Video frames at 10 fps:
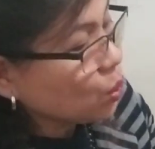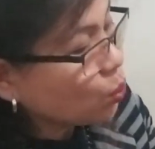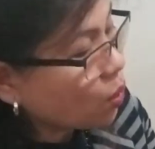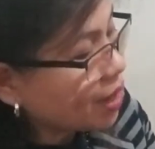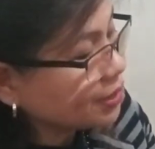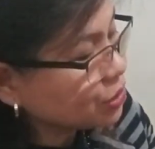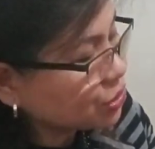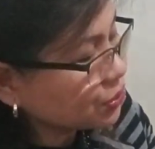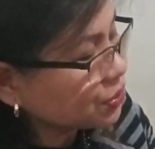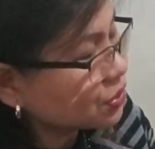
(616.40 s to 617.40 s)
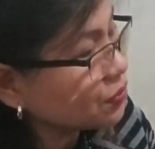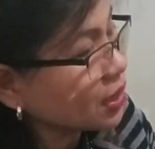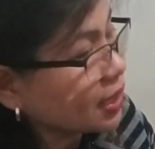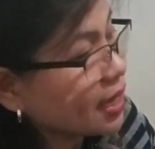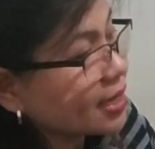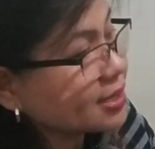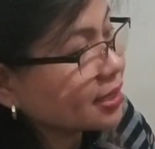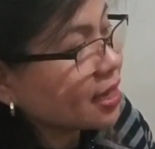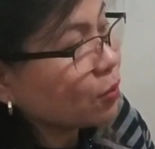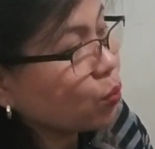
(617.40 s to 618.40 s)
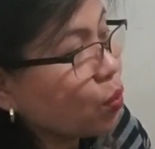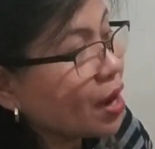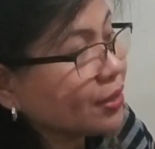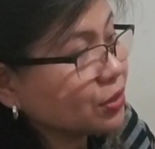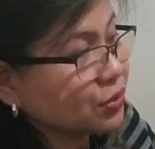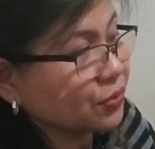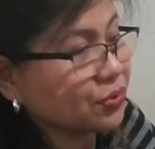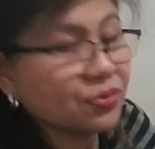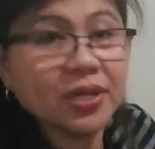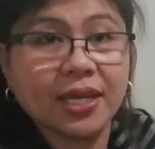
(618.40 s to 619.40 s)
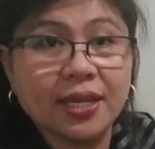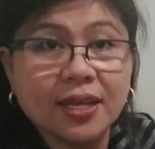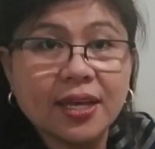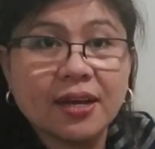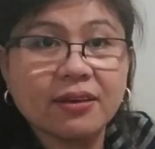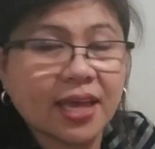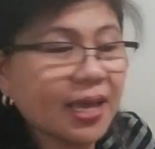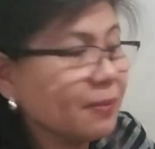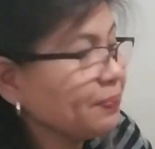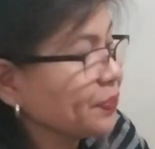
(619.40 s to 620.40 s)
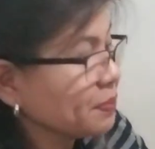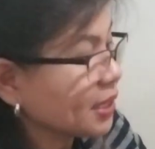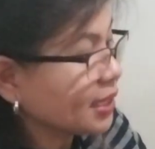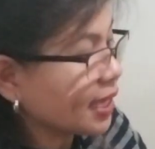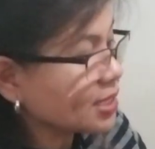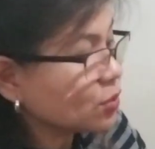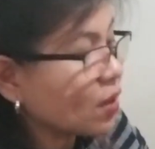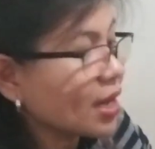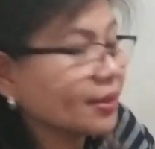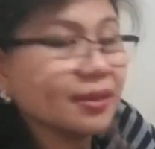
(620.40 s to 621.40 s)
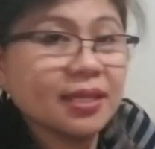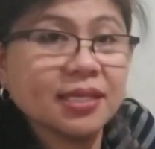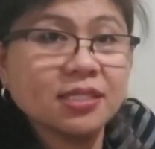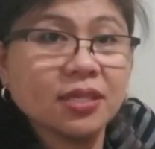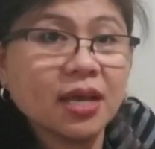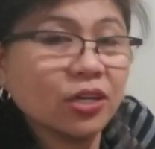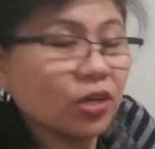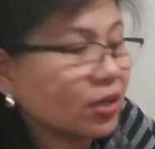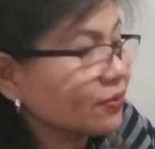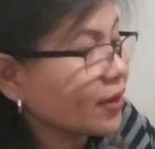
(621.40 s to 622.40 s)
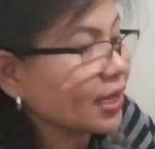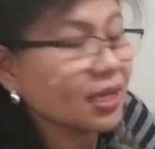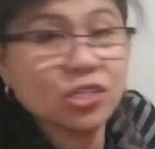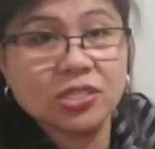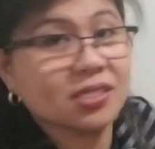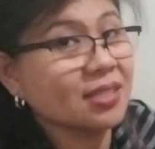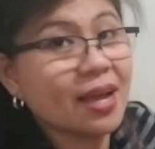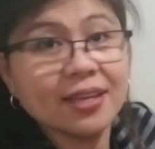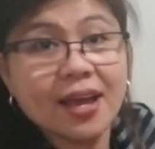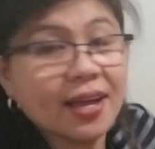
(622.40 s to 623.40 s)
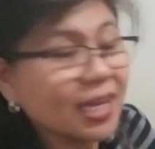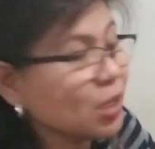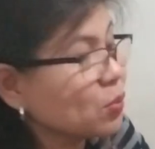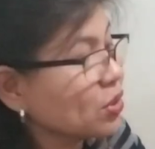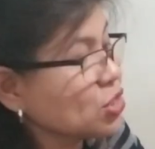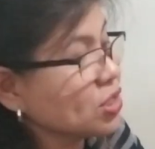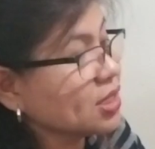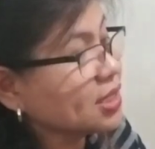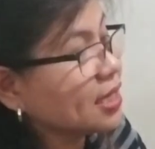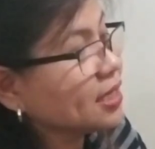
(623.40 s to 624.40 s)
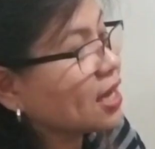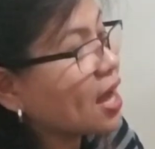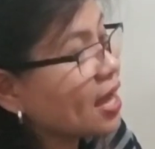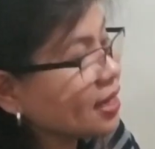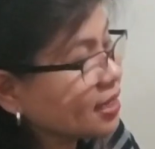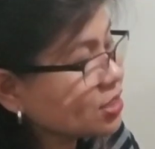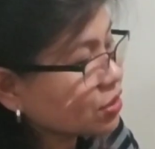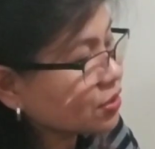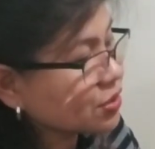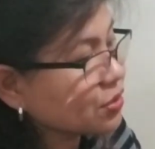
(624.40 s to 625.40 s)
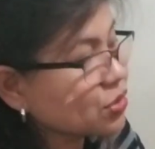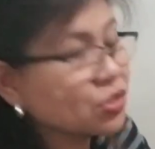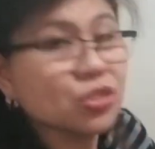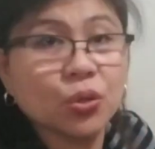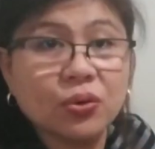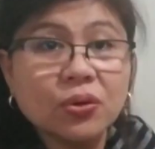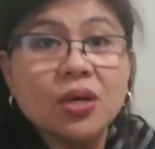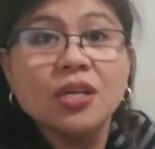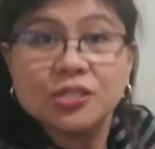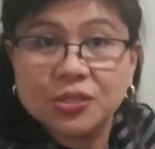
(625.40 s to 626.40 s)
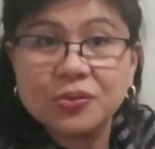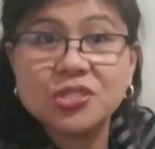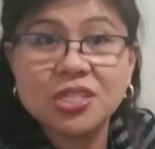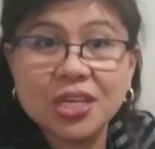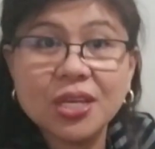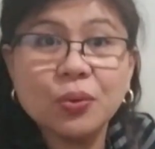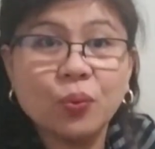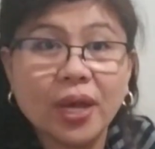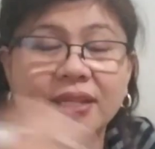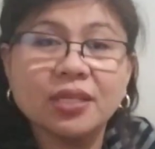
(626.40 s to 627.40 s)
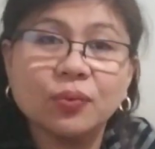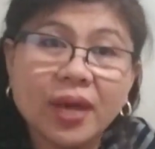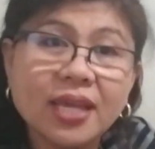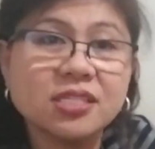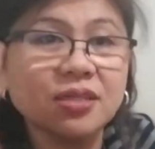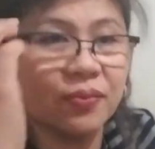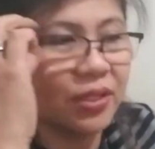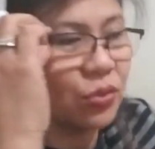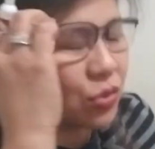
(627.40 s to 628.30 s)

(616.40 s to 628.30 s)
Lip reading: 1, 2, 3. I still have 1, 2, 3, okay? But guess what? This young girl right here, she's not young anymore. She's in college also. So she went away. She went to